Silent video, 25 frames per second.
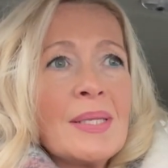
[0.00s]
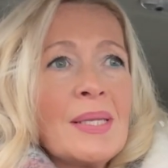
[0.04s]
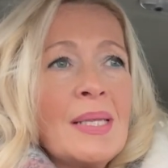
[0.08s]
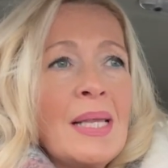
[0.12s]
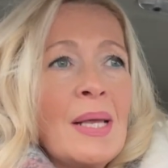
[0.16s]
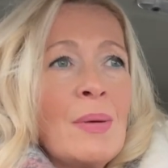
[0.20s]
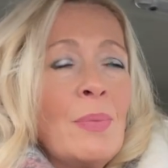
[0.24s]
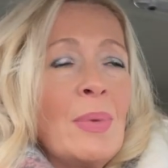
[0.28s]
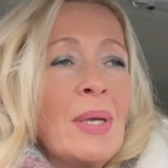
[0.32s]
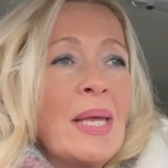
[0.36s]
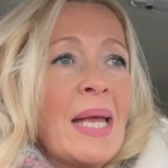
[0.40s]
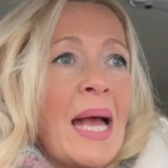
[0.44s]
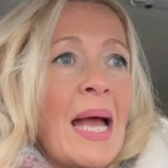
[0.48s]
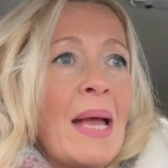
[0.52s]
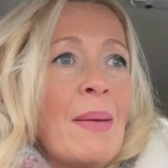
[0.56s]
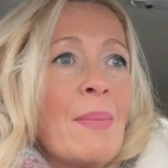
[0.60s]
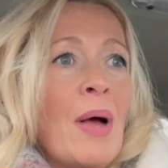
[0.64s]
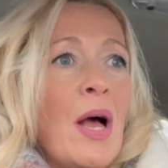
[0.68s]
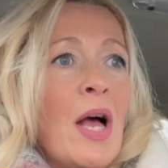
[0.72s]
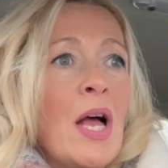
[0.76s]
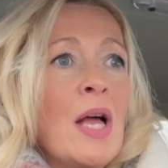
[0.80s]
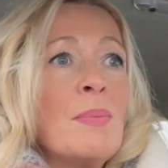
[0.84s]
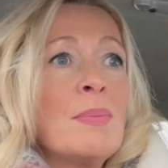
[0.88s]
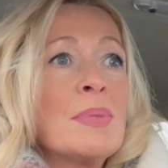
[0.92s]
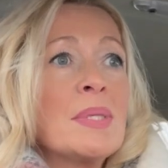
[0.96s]
and then we came
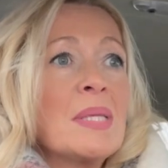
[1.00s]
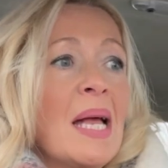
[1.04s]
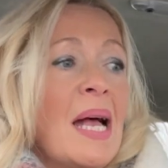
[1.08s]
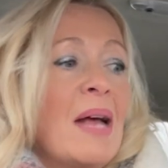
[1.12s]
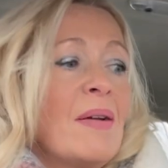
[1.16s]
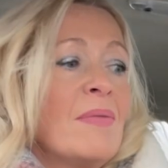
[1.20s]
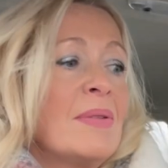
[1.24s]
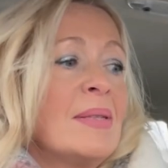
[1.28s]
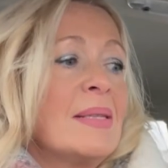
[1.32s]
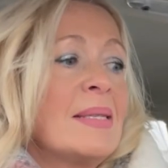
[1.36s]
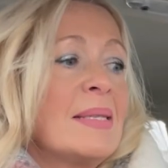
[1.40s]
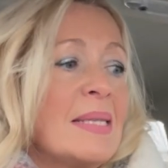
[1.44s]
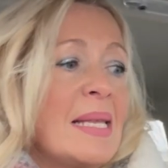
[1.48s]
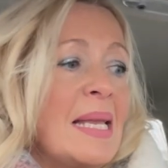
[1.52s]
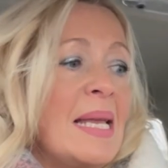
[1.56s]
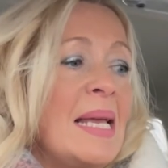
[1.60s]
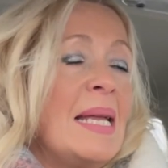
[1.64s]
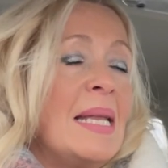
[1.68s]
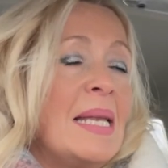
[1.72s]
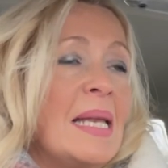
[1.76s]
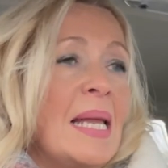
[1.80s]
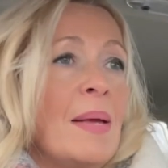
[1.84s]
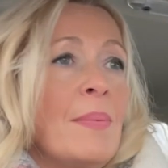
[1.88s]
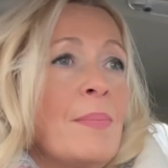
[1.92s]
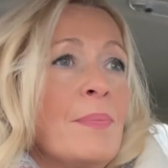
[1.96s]
home. So I haven't
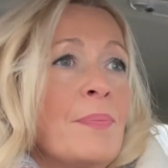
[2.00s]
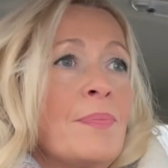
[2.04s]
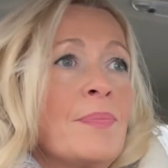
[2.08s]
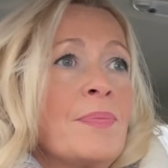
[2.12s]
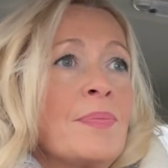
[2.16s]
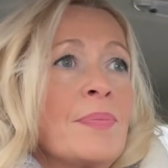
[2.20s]
seen him,